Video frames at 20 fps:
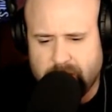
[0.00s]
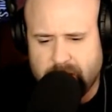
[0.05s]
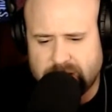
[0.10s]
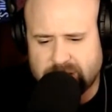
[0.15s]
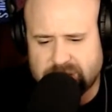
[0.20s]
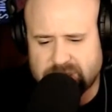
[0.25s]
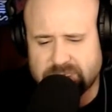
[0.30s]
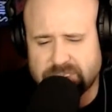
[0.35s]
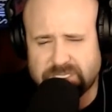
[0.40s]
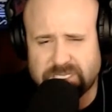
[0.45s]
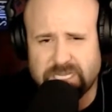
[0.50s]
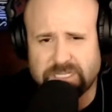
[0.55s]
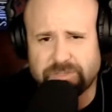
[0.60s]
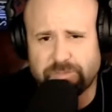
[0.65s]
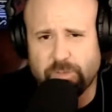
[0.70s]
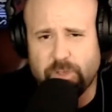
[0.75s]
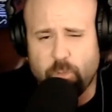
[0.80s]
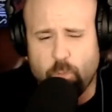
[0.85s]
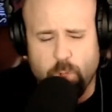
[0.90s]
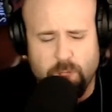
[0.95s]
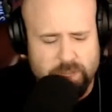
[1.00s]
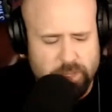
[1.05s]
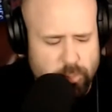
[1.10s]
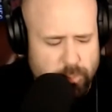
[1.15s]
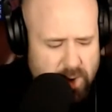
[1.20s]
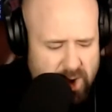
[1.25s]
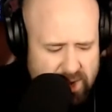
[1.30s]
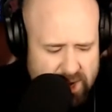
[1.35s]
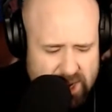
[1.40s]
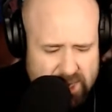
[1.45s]
And successful at what, you
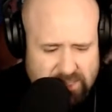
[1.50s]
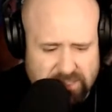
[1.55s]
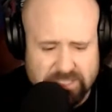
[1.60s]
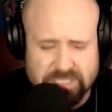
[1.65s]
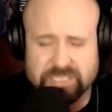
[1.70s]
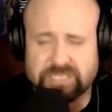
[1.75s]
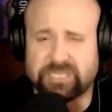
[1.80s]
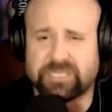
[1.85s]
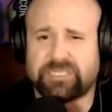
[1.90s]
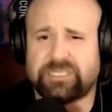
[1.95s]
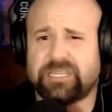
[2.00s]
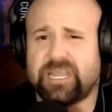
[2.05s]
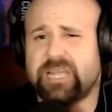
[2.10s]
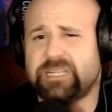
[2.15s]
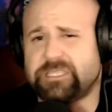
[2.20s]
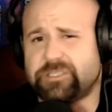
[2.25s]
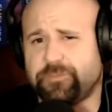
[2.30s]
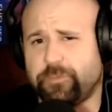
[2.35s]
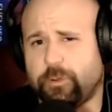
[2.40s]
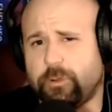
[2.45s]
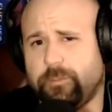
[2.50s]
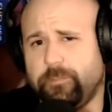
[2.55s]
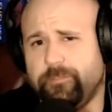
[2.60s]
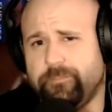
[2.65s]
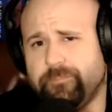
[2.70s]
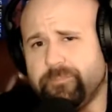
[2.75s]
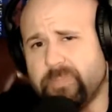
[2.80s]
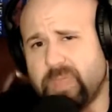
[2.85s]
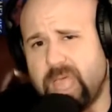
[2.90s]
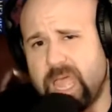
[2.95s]
might ask? Successful
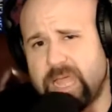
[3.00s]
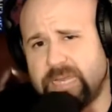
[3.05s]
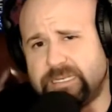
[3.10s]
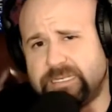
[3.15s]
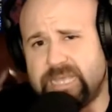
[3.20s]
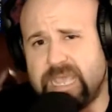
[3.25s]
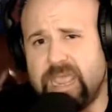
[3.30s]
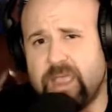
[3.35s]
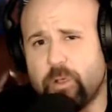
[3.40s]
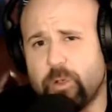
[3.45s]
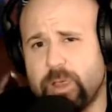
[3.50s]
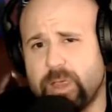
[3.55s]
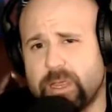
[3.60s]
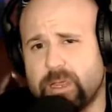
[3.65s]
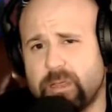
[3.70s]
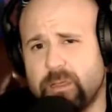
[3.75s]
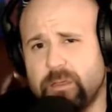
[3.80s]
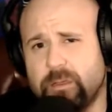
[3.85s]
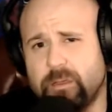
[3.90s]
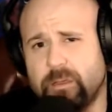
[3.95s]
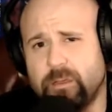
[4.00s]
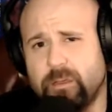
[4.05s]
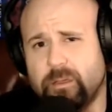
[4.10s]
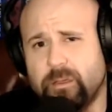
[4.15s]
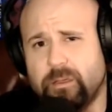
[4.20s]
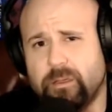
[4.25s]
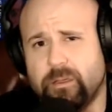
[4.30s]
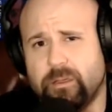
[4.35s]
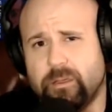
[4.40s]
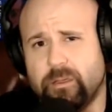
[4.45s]
at tearing
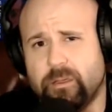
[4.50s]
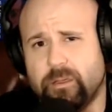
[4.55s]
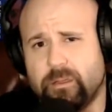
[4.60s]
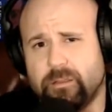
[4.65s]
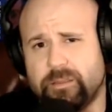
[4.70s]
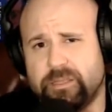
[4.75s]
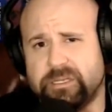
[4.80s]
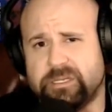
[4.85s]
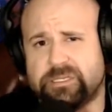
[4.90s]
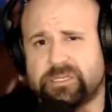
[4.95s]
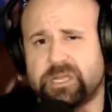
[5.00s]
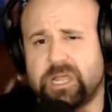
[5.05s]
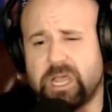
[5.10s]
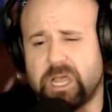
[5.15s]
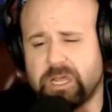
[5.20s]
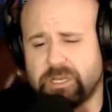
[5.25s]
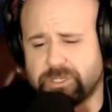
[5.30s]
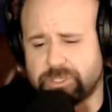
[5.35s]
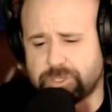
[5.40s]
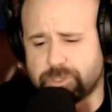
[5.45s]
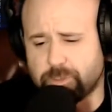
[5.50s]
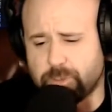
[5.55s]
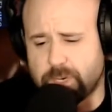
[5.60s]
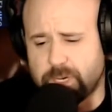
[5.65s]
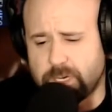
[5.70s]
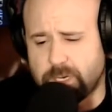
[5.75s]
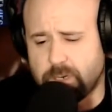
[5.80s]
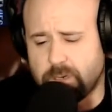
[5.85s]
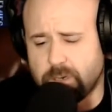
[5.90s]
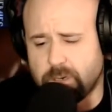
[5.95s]
this
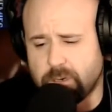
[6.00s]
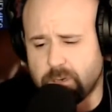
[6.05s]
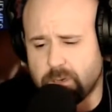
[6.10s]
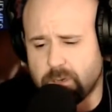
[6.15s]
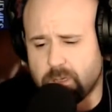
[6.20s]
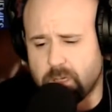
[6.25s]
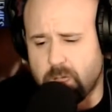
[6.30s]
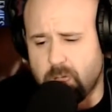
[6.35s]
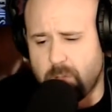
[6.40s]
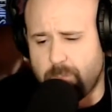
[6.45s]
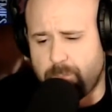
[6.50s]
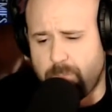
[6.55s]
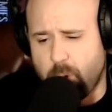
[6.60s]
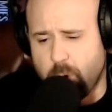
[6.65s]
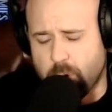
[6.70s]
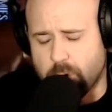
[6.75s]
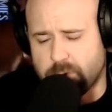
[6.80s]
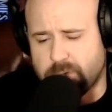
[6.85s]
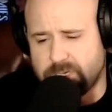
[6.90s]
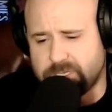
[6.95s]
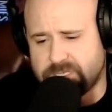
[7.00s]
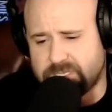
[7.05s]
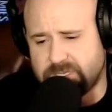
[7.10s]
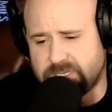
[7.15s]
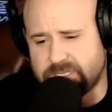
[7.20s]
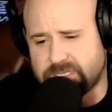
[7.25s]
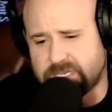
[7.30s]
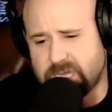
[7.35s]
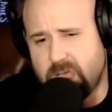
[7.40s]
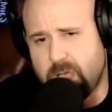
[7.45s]
country apart. You see,
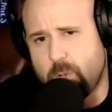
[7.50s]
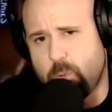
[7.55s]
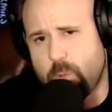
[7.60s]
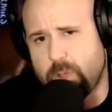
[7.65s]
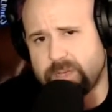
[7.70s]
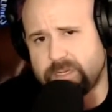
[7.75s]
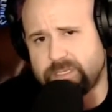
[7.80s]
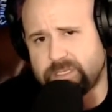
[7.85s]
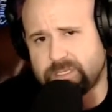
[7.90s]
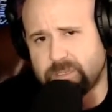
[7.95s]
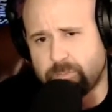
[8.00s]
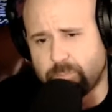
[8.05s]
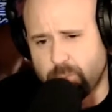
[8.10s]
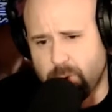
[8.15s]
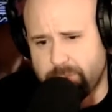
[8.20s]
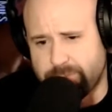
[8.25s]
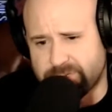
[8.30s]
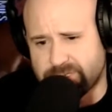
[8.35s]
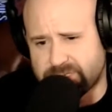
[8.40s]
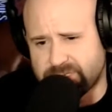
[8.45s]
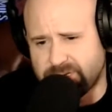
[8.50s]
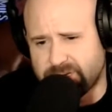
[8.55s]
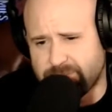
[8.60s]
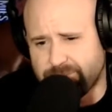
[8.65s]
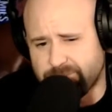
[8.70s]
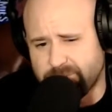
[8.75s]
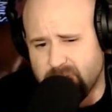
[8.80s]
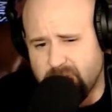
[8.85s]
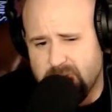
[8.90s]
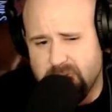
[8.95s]
it's not white supremacy.
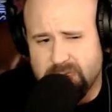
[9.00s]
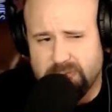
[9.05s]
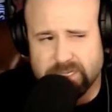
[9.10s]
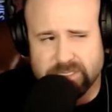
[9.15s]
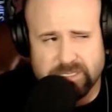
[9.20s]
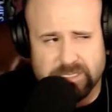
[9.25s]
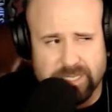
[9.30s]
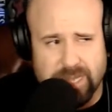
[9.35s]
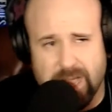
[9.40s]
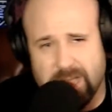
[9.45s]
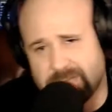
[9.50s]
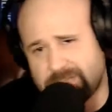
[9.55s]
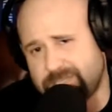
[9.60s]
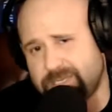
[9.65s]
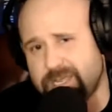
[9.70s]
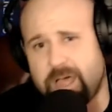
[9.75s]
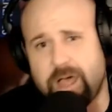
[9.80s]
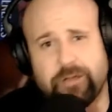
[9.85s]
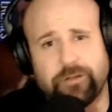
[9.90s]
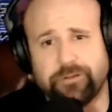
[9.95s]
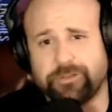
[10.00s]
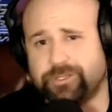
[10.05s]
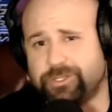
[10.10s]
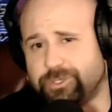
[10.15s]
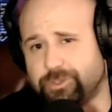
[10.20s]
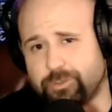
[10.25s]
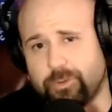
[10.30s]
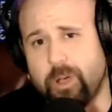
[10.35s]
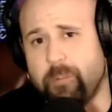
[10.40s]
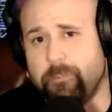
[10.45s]
It's not Donald
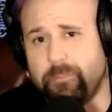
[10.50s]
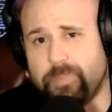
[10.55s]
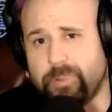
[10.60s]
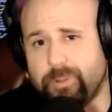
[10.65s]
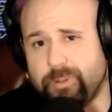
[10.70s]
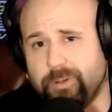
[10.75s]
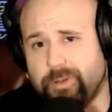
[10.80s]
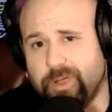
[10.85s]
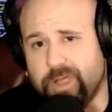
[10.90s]
Trump.